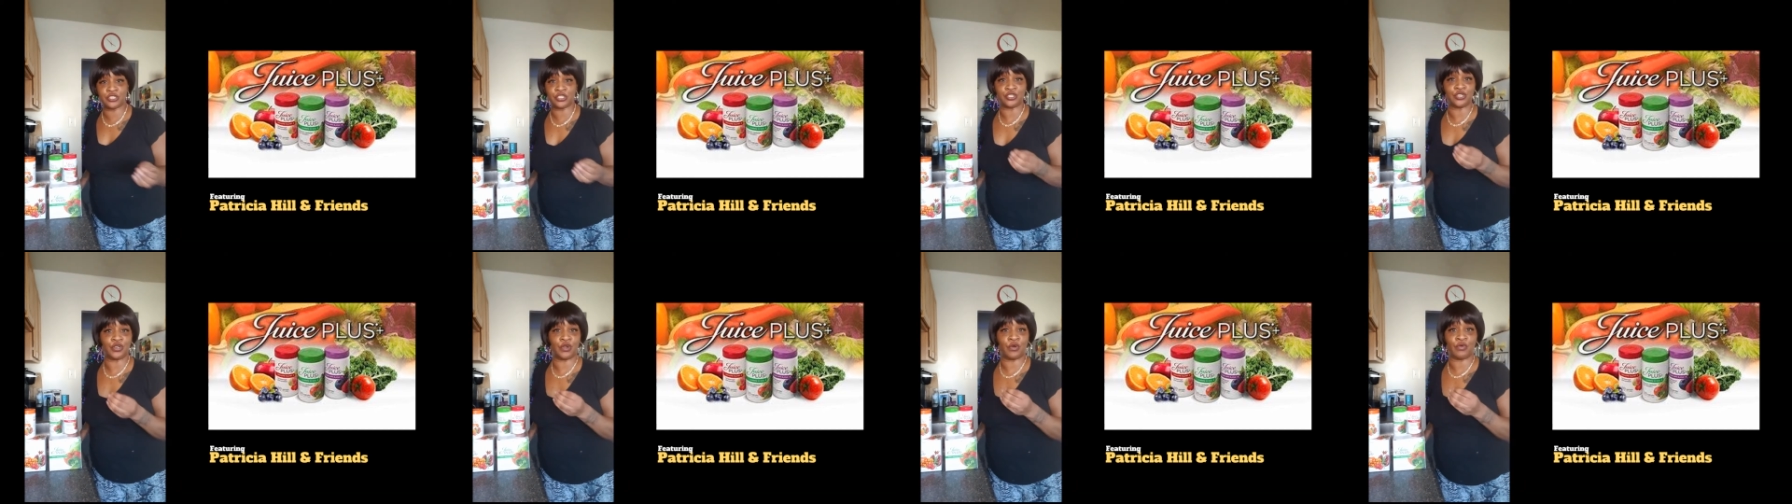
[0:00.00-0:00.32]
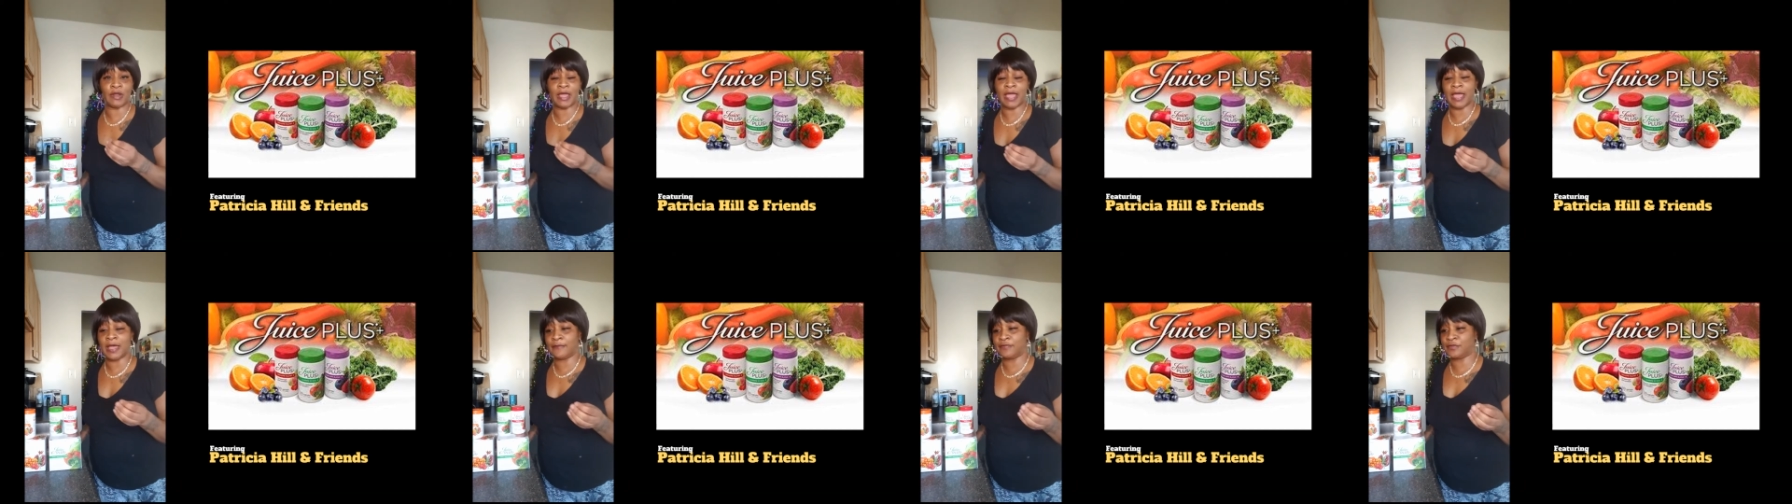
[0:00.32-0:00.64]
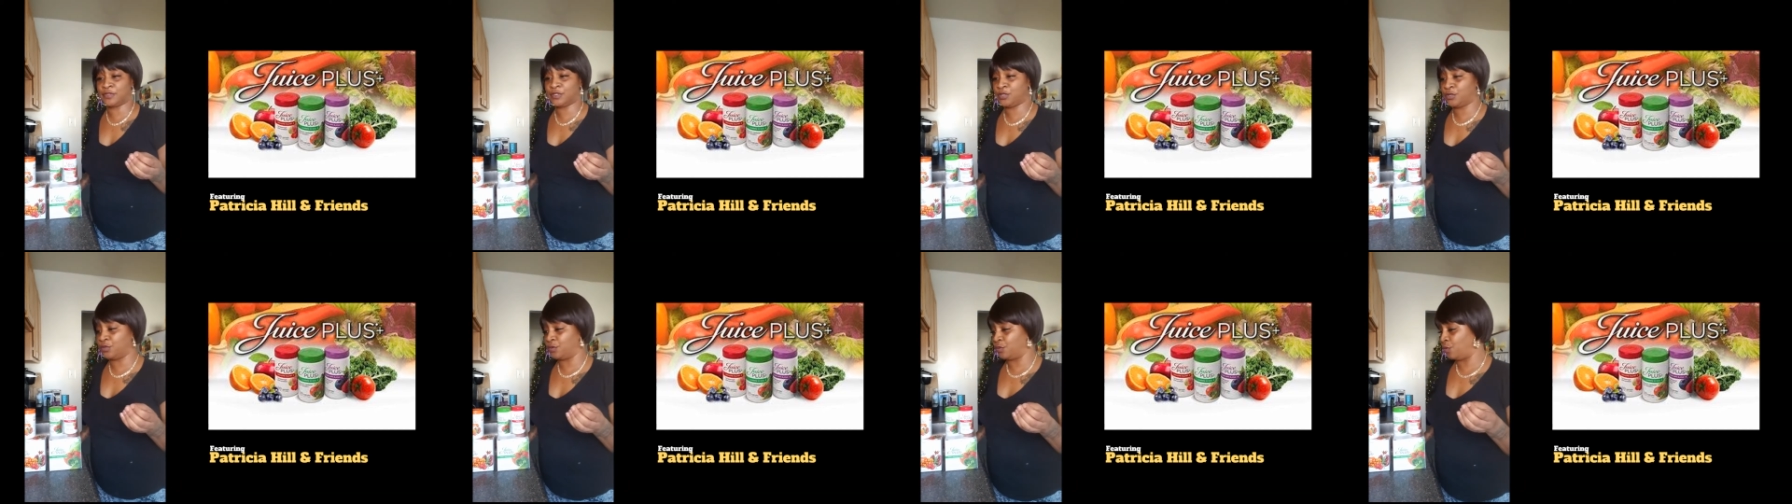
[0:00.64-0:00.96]
You don't have
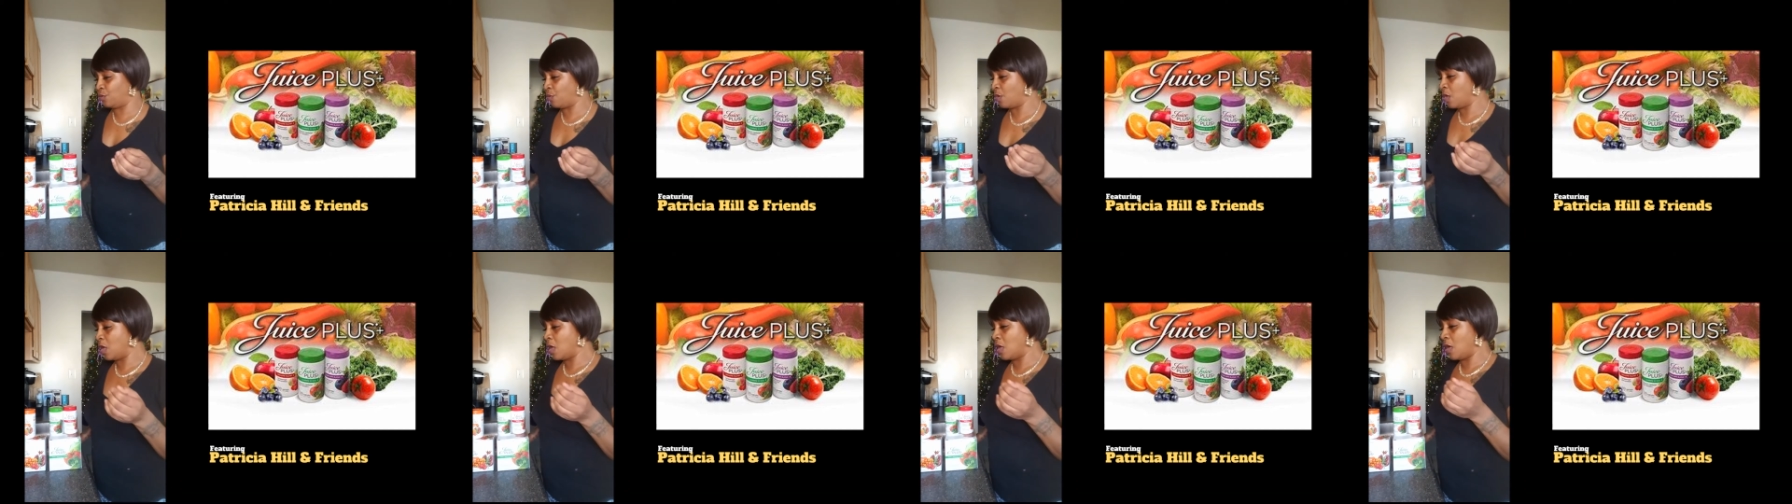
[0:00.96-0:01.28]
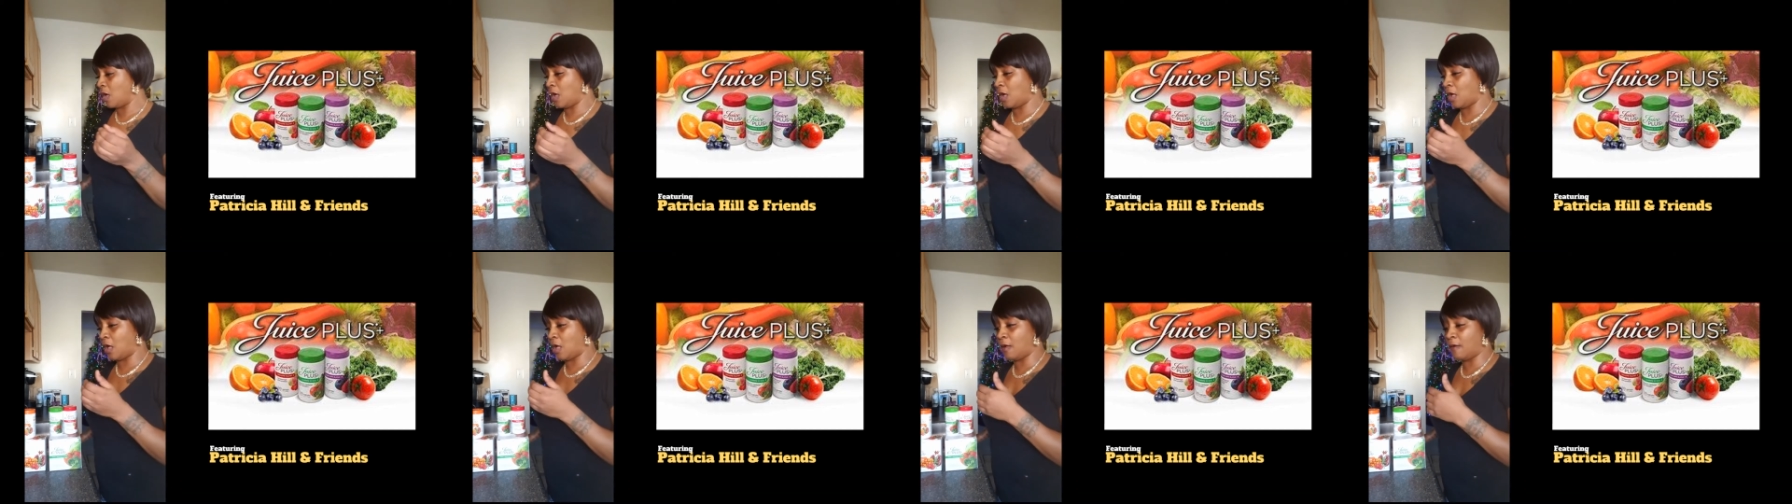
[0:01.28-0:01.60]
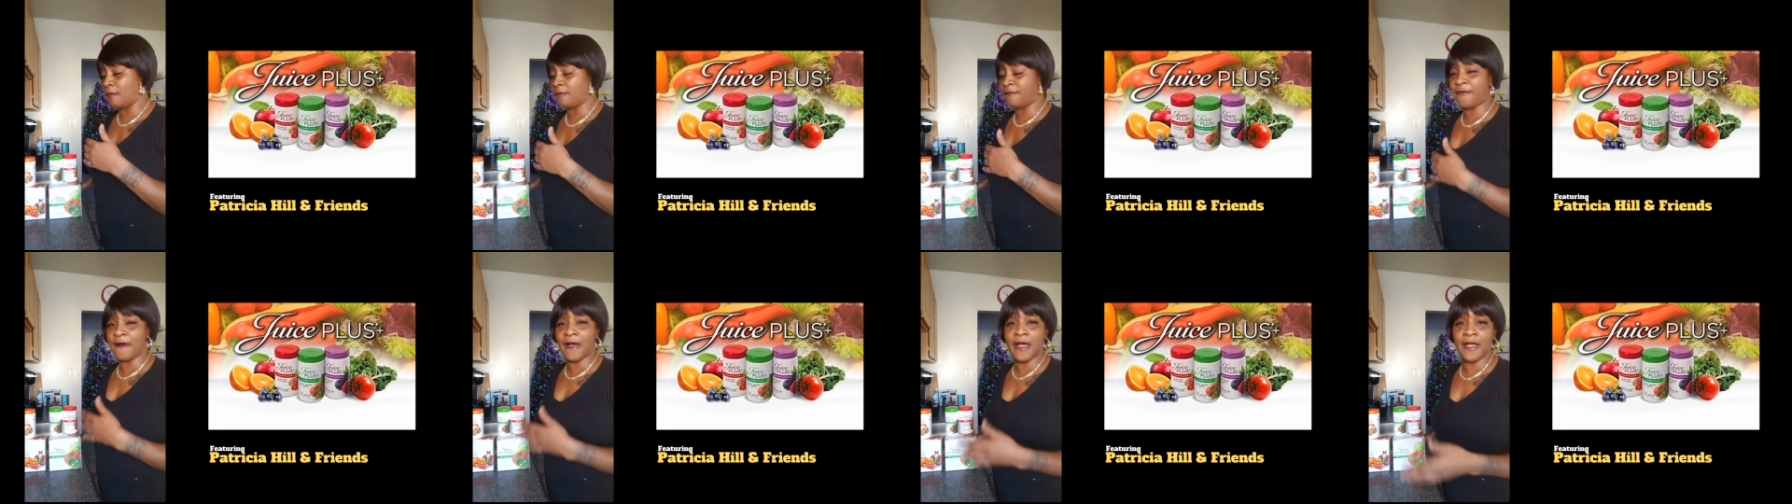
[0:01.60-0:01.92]
to uh,
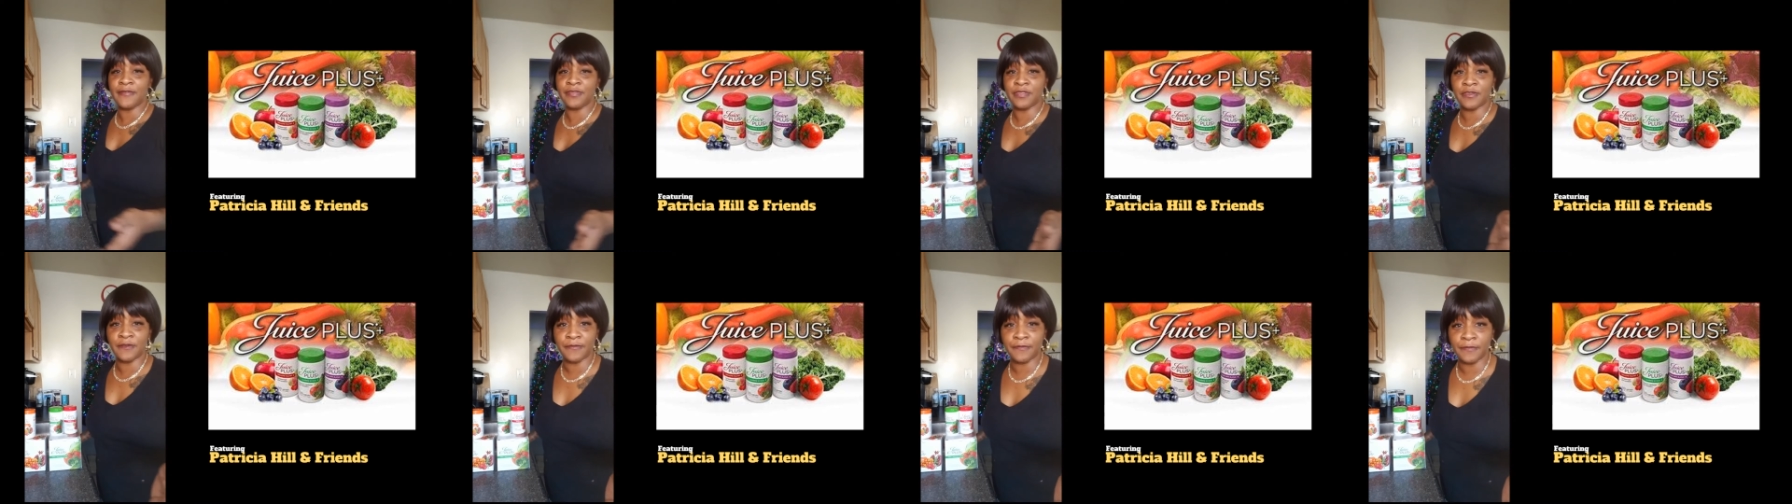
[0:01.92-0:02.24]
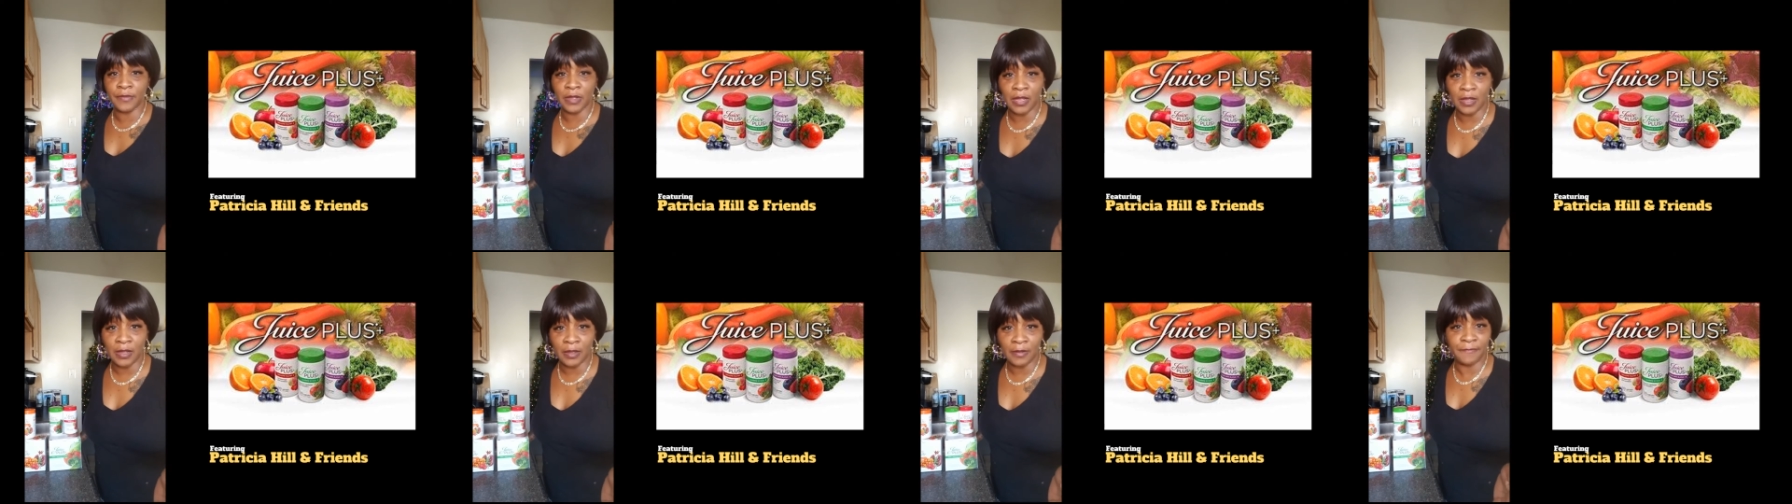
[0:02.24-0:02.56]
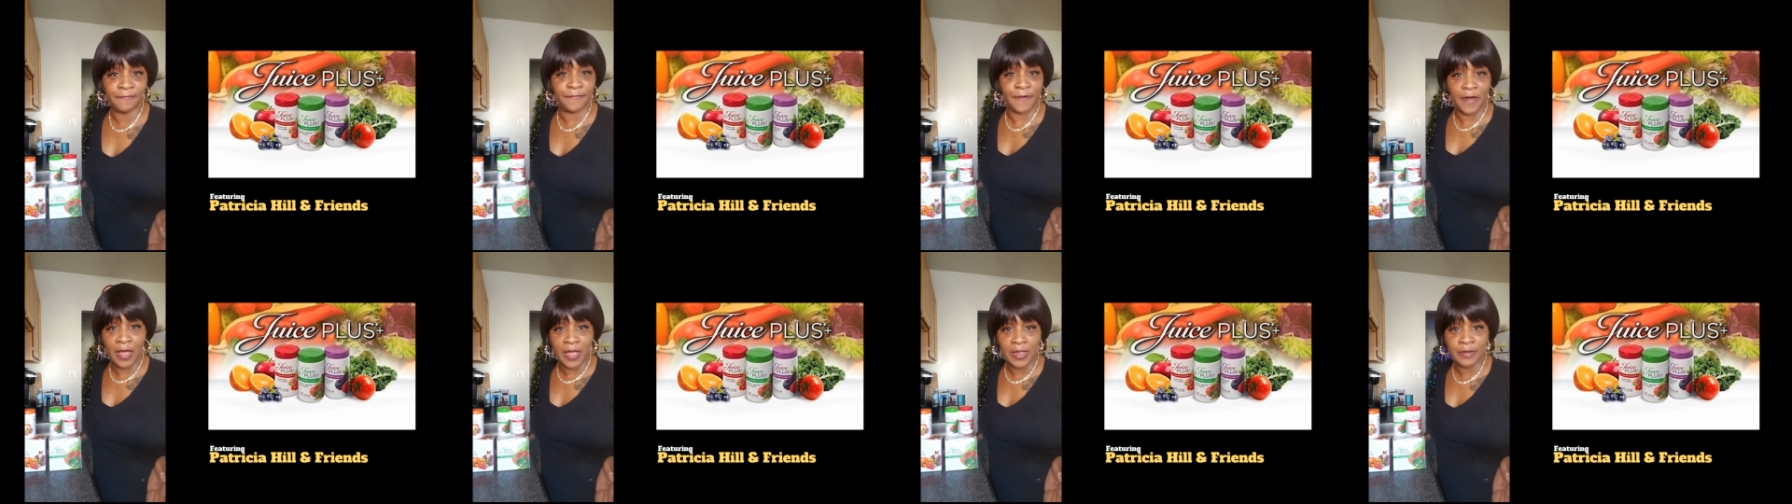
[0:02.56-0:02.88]
find the uh,
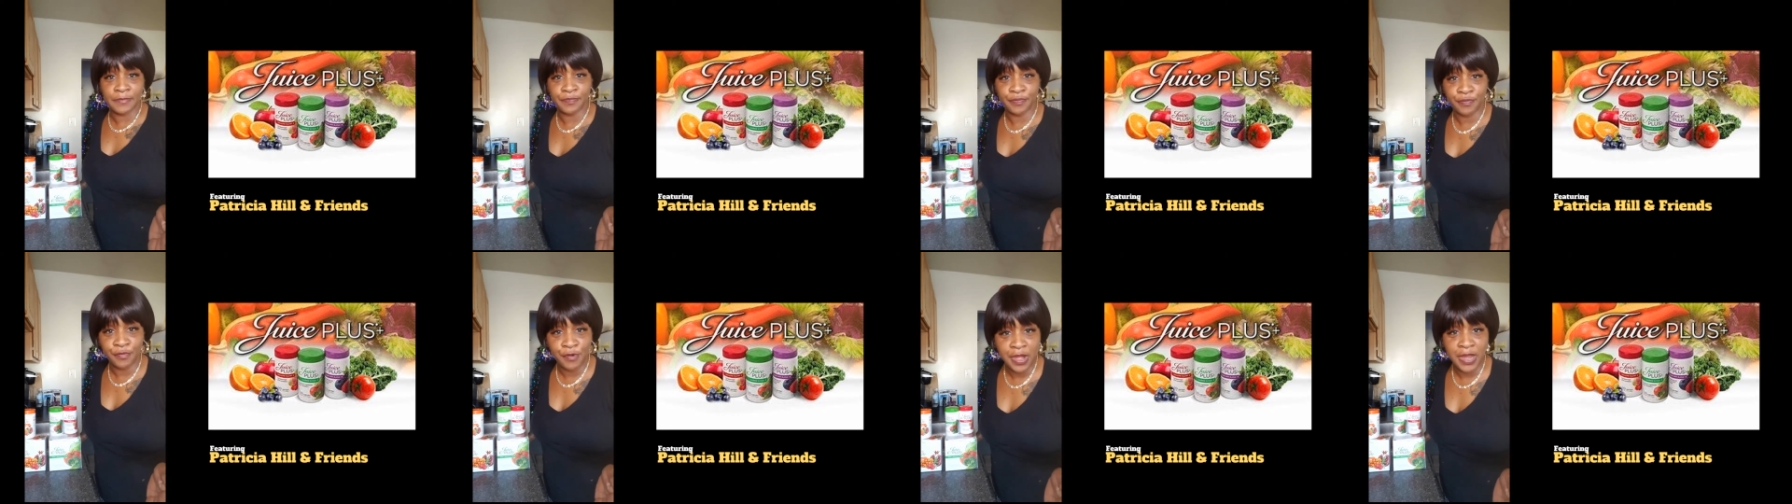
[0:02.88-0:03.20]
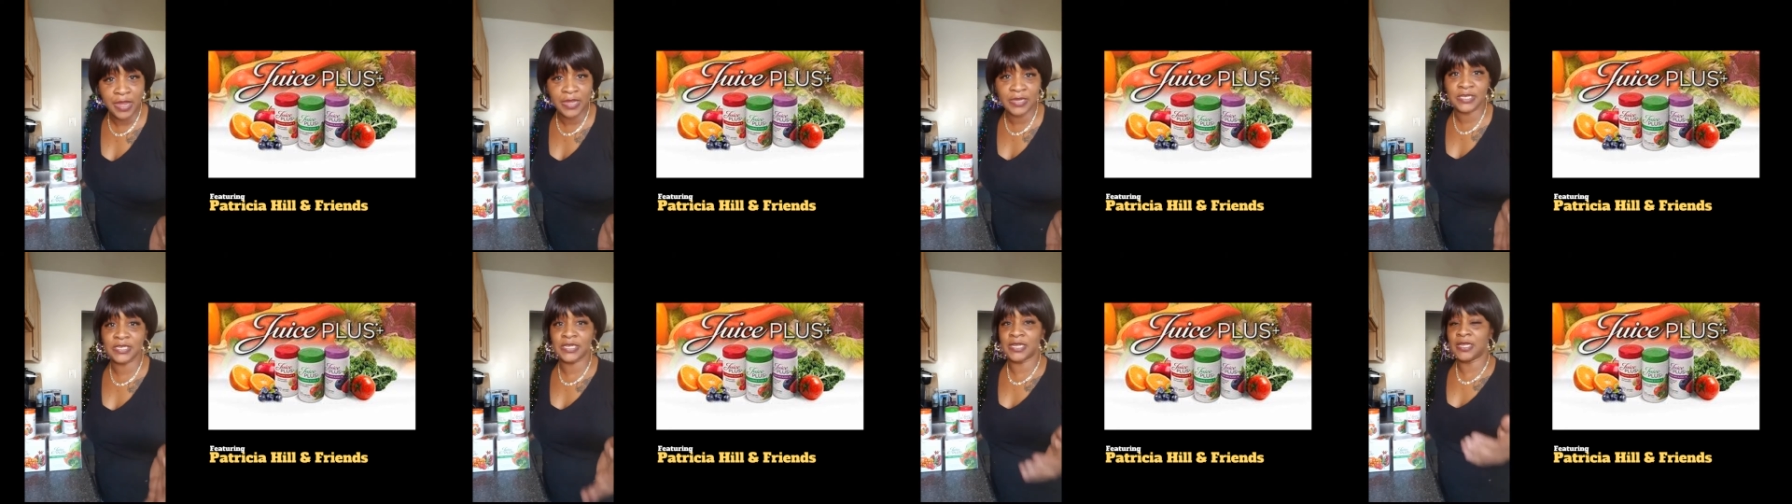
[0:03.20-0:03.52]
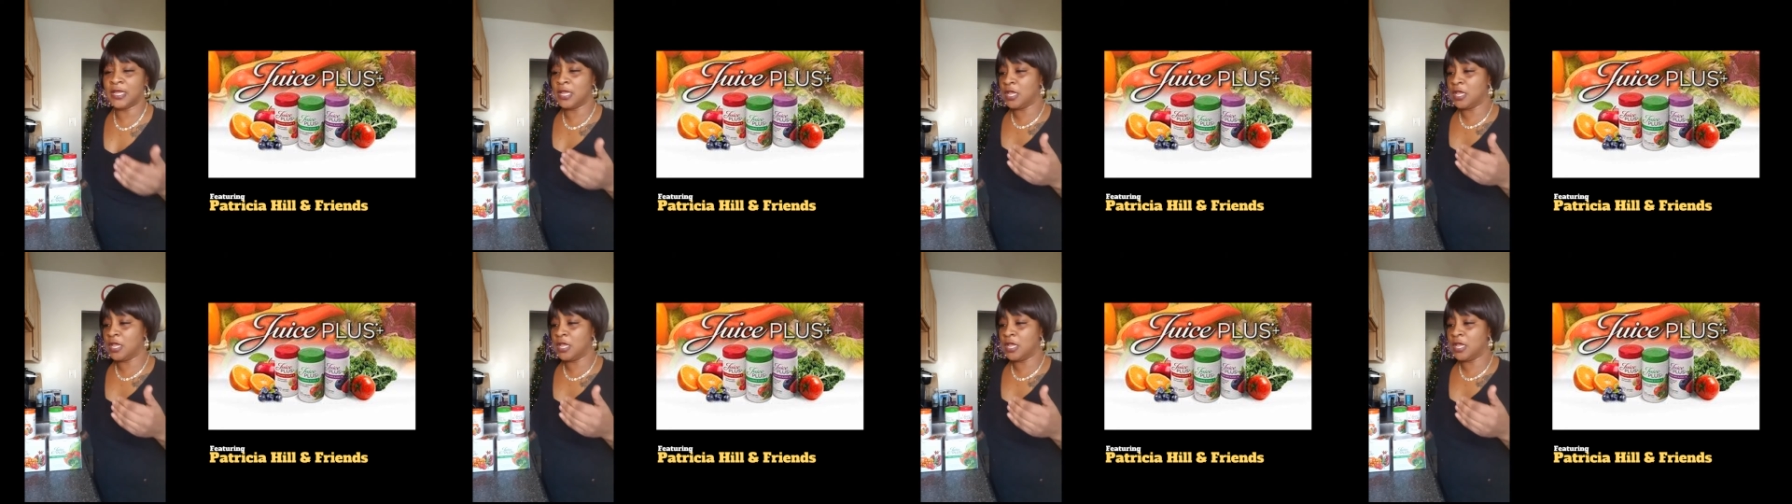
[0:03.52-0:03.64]
fine print.